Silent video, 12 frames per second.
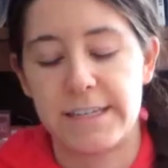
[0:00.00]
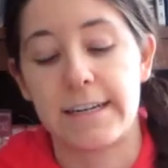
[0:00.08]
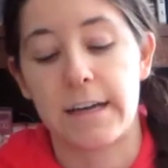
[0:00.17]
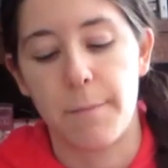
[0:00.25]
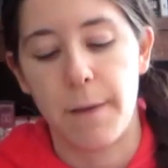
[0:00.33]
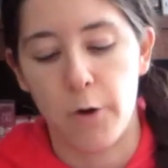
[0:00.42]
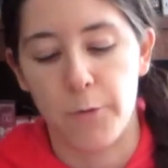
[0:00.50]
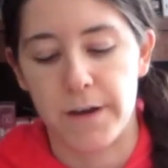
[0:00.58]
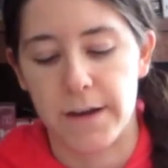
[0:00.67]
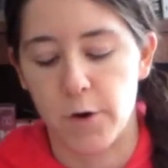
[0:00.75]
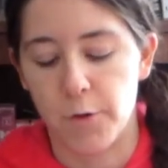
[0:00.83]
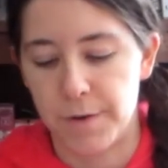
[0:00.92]
didn't come out,
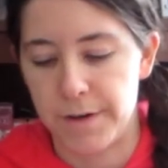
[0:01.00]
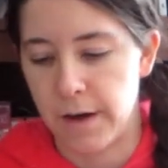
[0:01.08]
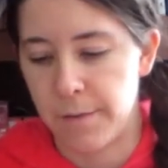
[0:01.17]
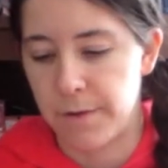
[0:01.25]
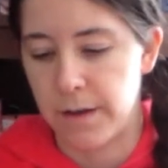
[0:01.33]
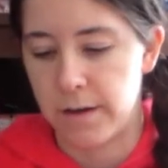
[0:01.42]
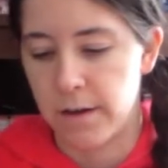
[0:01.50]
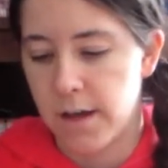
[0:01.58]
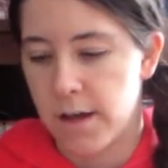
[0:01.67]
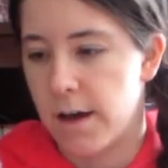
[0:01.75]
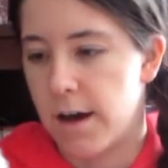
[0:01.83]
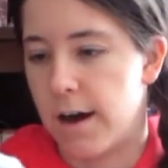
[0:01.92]
but it opened up, and
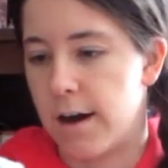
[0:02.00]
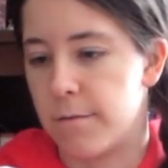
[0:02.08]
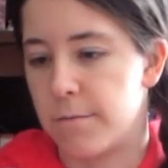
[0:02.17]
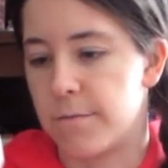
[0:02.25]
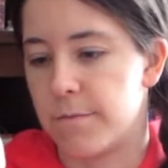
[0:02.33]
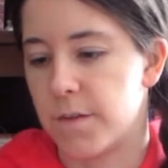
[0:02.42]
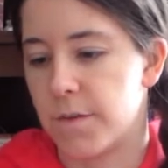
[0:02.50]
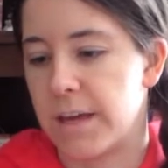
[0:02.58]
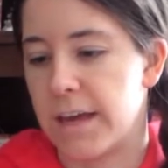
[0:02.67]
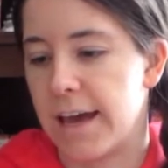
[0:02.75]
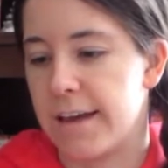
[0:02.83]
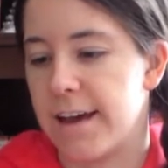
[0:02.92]
um, so
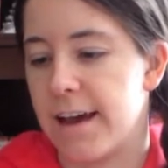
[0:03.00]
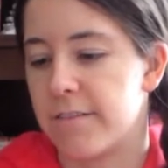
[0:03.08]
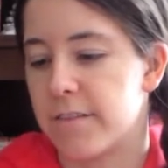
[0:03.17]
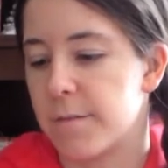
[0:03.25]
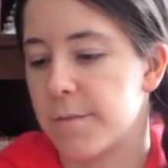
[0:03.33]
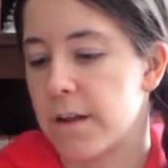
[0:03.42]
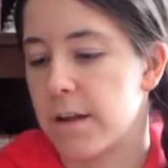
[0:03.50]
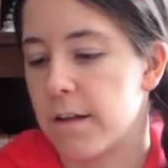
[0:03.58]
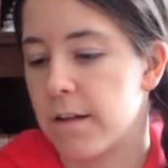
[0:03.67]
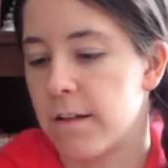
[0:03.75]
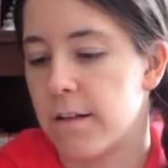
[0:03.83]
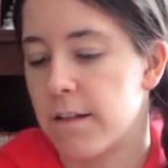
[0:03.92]
he had to have some
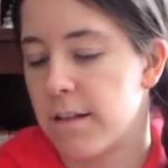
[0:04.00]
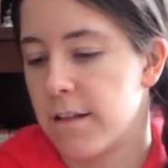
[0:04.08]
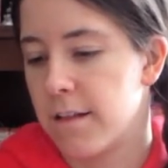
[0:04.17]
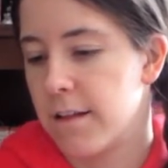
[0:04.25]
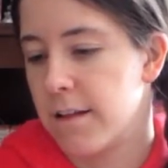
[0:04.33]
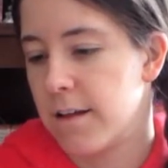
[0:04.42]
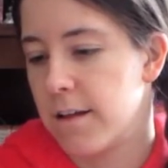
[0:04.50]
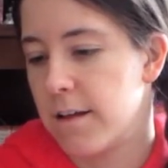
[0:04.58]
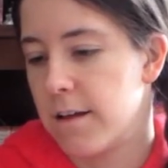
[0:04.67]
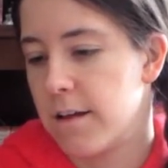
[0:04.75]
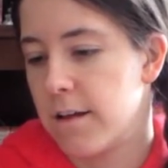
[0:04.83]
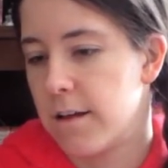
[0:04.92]
little
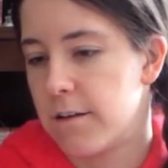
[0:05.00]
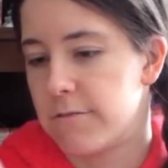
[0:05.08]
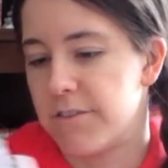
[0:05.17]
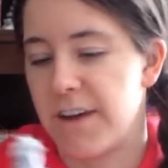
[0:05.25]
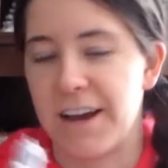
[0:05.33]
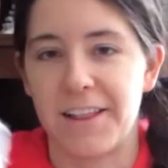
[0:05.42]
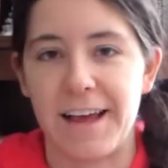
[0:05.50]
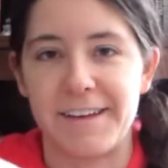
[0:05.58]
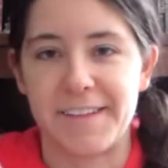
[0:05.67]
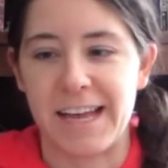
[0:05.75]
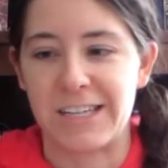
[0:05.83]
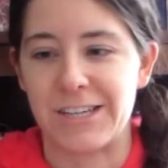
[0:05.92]

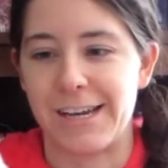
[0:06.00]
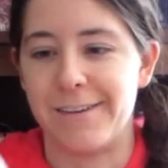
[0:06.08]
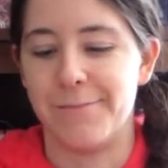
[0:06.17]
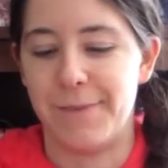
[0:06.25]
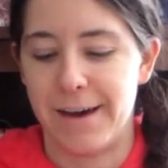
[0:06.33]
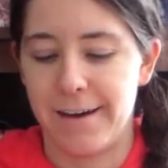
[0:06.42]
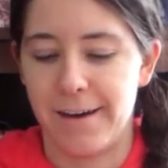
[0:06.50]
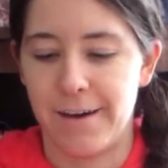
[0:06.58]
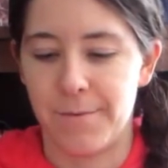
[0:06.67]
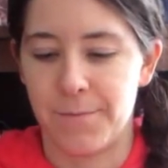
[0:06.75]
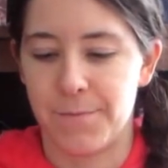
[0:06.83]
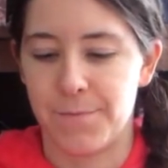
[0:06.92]
revitalization. But
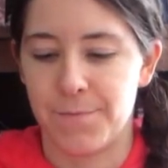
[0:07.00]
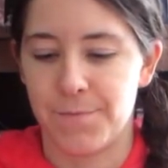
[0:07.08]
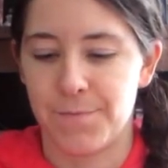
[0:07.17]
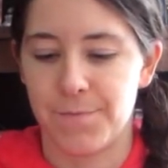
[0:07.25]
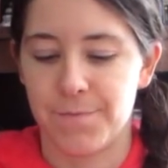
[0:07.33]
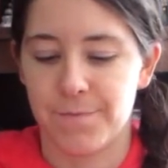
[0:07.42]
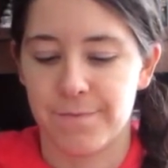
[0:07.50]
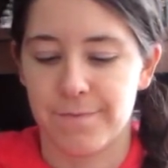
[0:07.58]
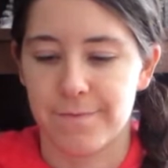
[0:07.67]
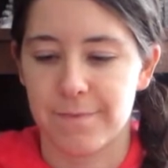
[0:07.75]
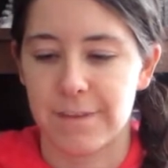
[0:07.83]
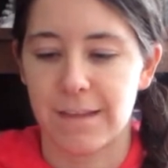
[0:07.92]
um,
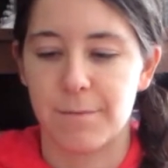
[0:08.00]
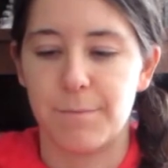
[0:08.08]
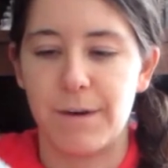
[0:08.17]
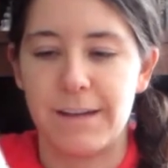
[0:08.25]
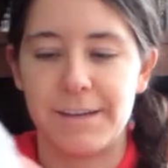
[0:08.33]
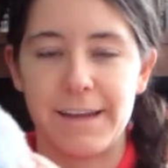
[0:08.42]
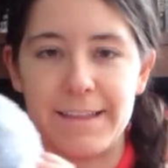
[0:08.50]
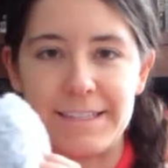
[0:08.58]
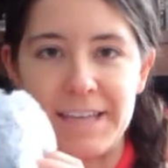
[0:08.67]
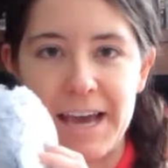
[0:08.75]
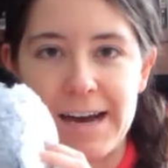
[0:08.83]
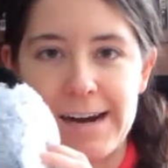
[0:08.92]
button on the
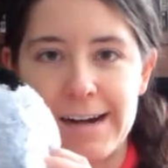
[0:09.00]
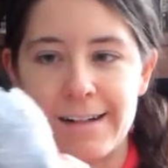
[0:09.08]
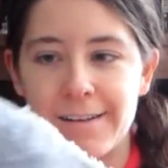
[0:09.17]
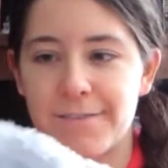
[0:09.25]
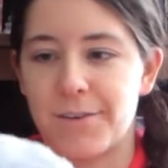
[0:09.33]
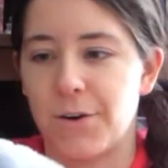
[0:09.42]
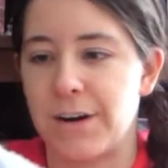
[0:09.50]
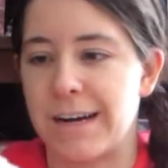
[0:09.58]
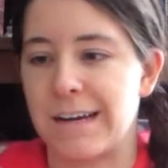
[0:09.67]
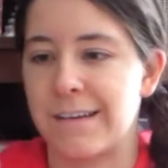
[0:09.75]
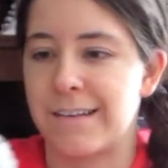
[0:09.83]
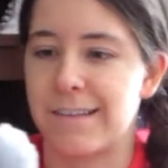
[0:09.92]
tail, of
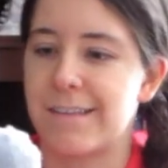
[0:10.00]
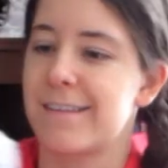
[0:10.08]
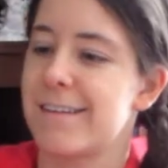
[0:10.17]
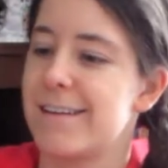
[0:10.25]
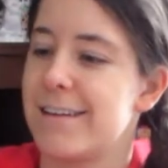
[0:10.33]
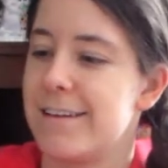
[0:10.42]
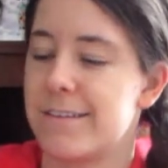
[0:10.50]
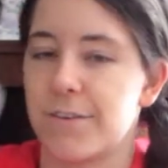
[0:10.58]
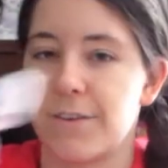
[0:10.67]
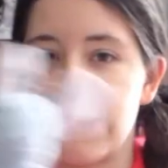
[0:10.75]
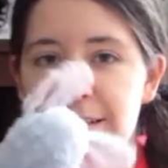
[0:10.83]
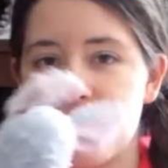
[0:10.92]
course. So he's